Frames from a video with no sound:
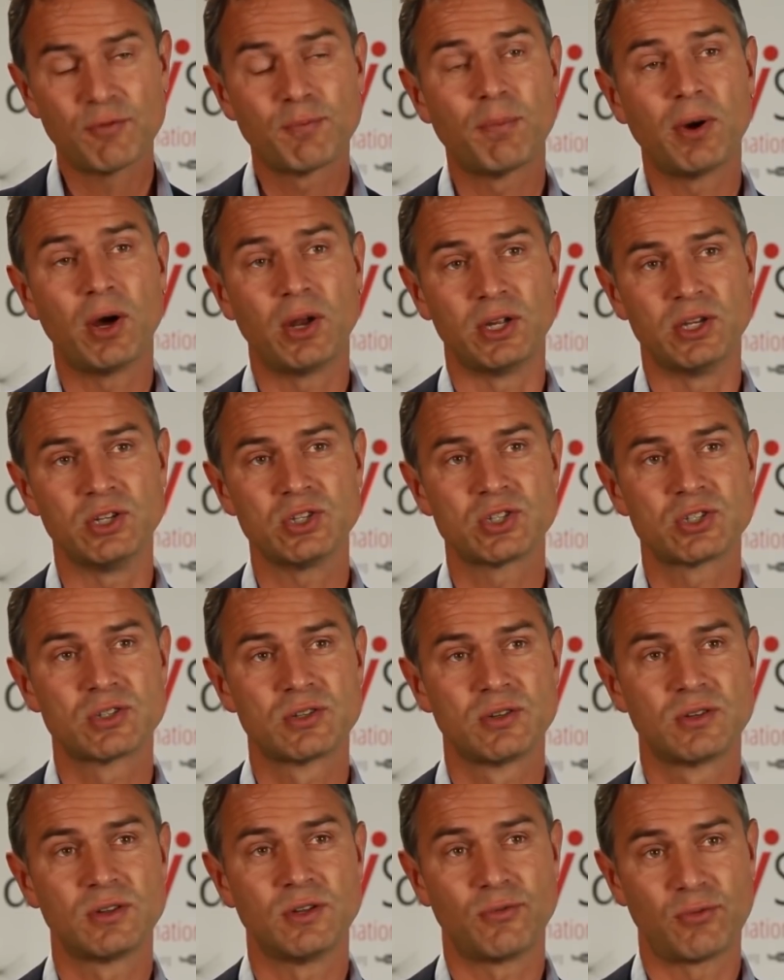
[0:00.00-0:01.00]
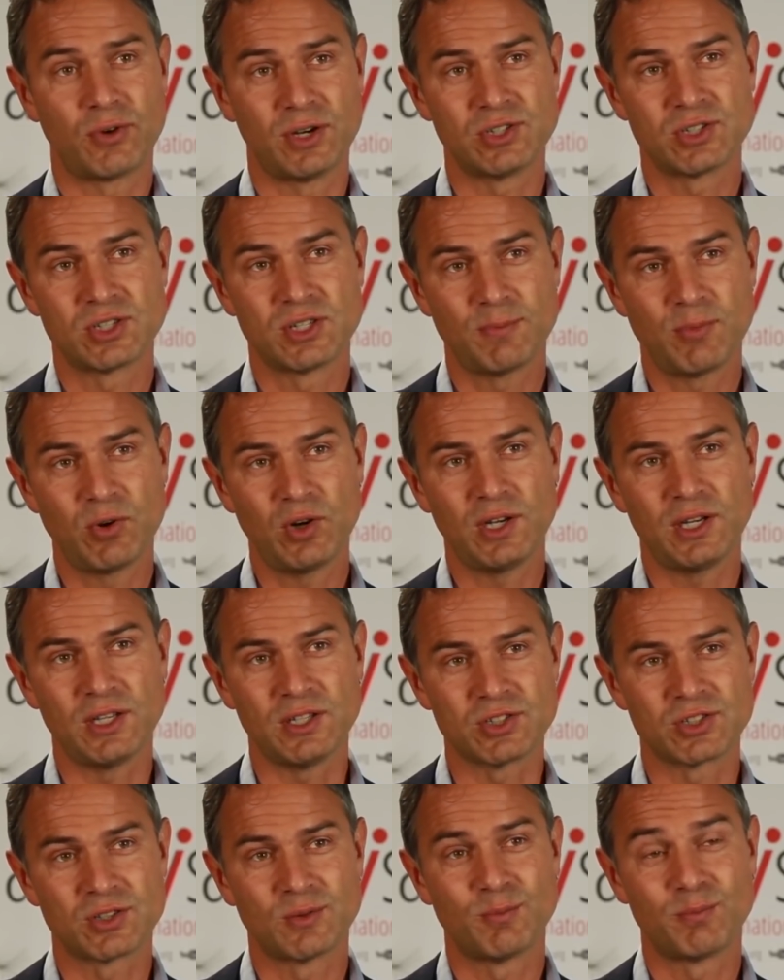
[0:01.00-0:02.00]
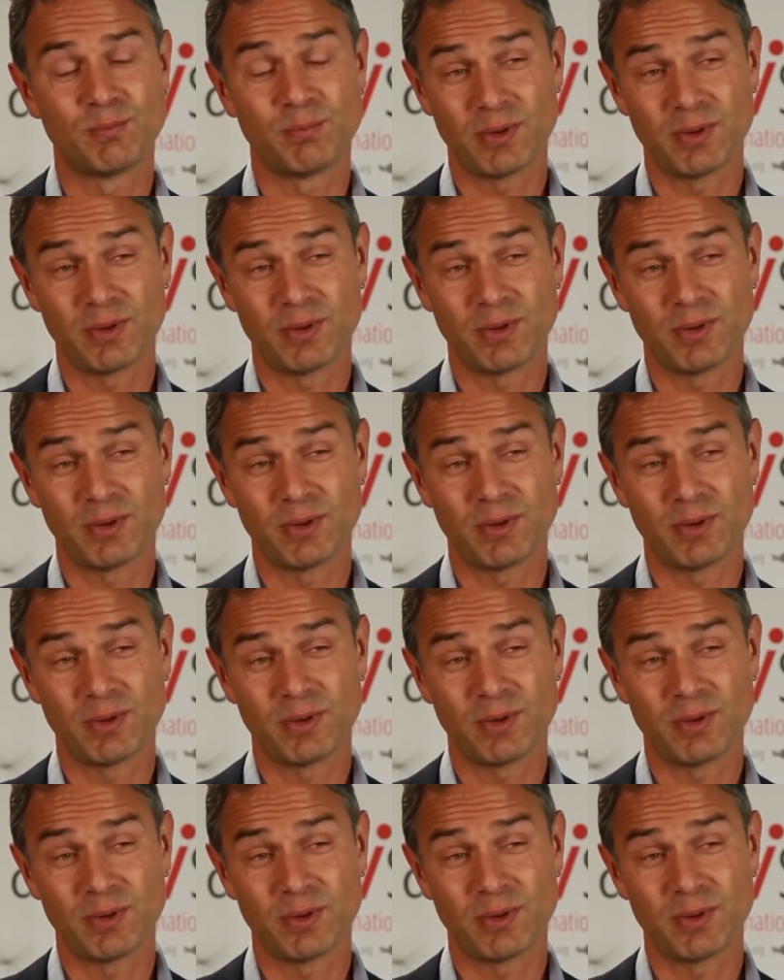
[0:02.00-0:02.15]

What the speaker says: punished the French and the British.